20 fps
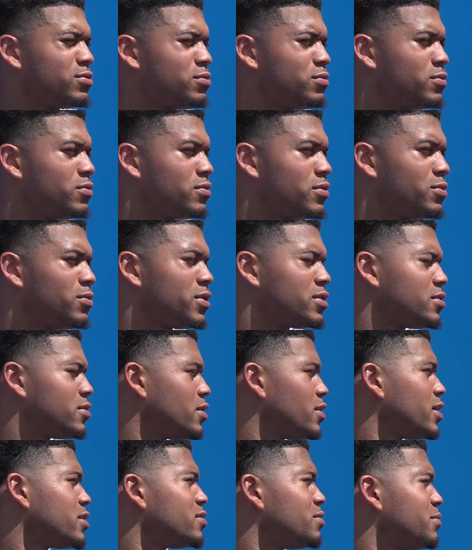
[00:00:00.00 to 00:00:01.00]
We want
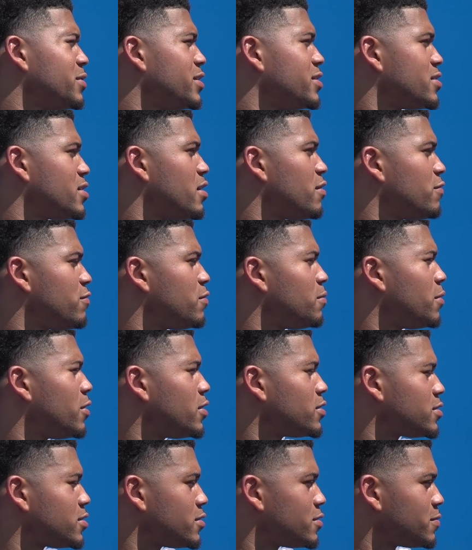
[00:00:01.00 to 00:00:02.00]
us to be a tough
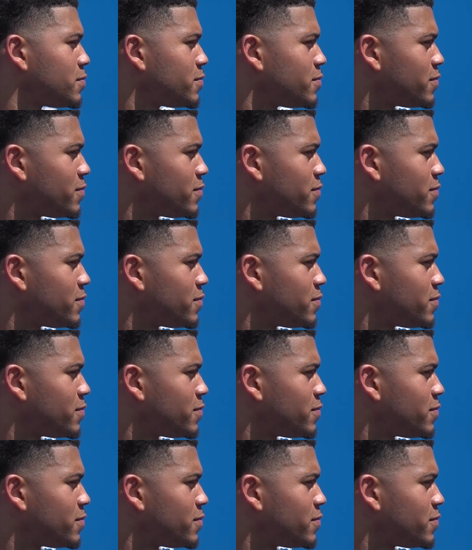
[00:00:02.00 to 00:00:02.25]
football team.